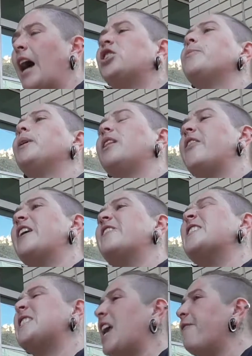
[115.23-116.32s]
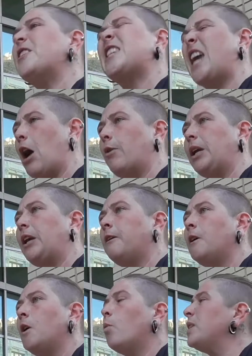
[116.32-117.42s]
I should be living in the safest county
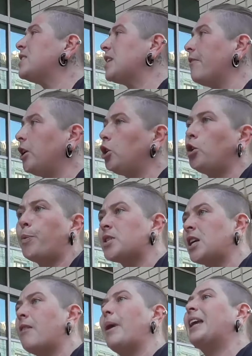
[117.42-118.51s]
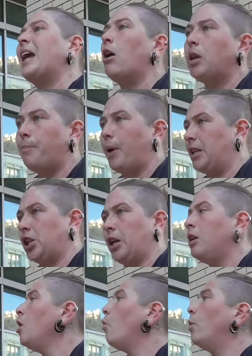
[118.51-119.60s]
when 72% of my county budget,
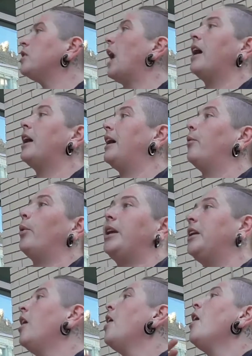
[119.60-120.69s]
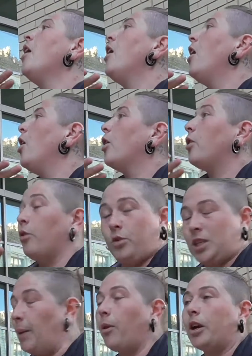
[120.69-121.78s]
when, I, when
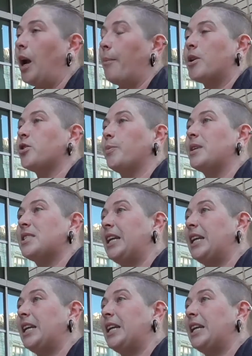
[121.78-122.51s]
similar numbers from the